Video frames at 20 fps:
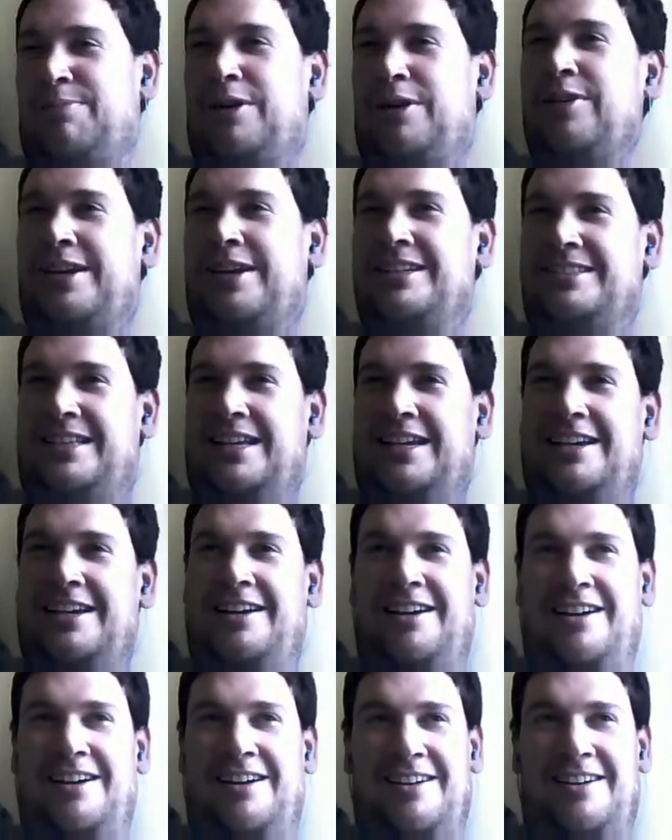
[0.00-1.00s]
probably because the
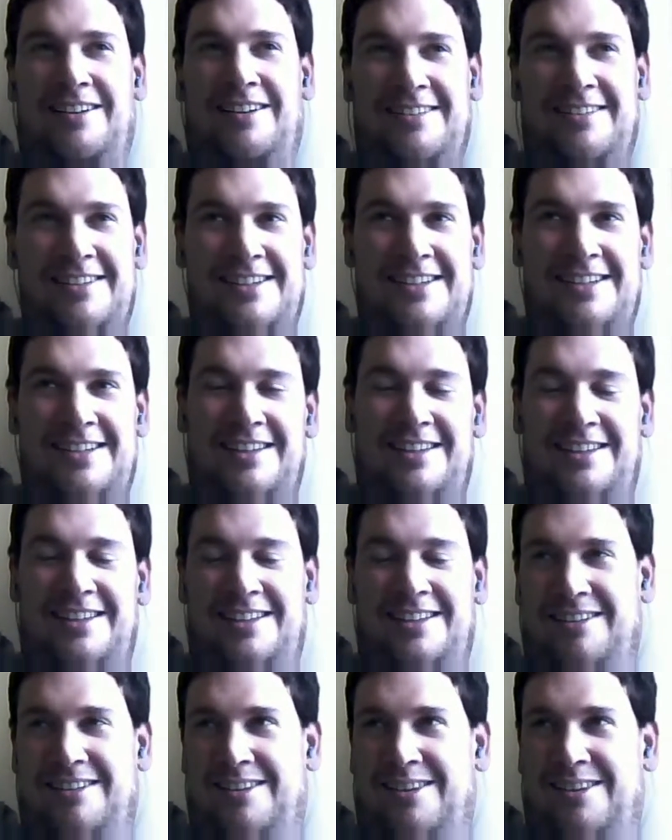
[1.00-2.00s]

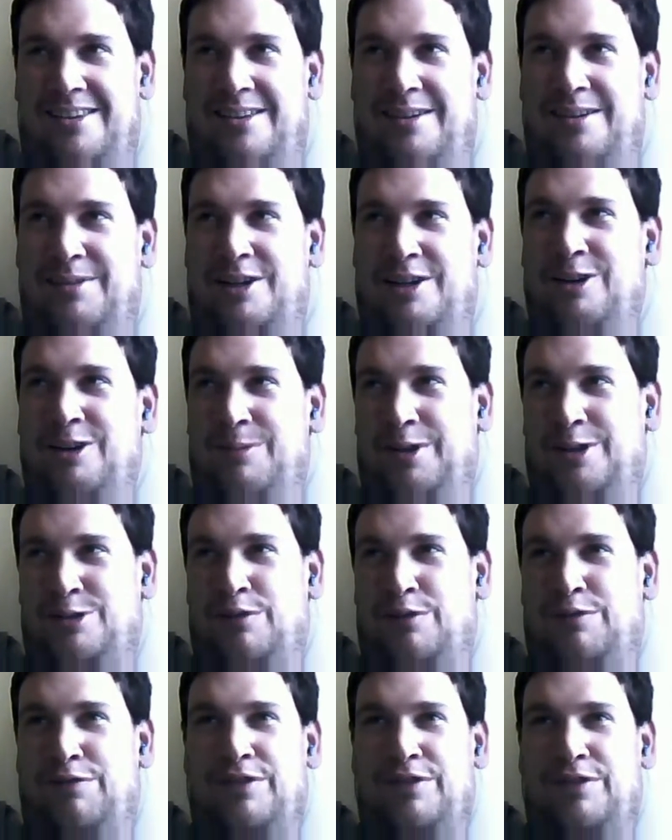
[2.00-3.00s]
Coen Brothers
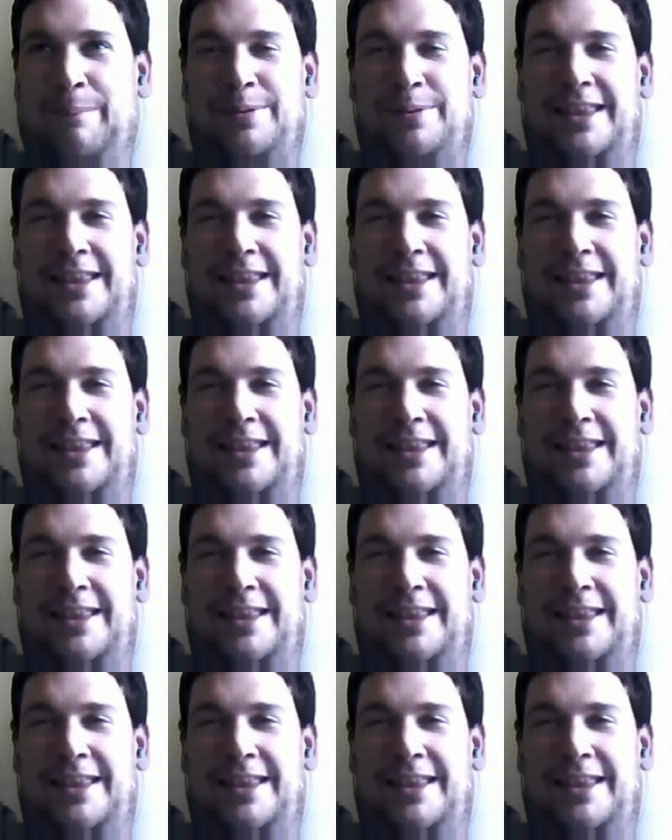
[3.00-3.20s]
would flip,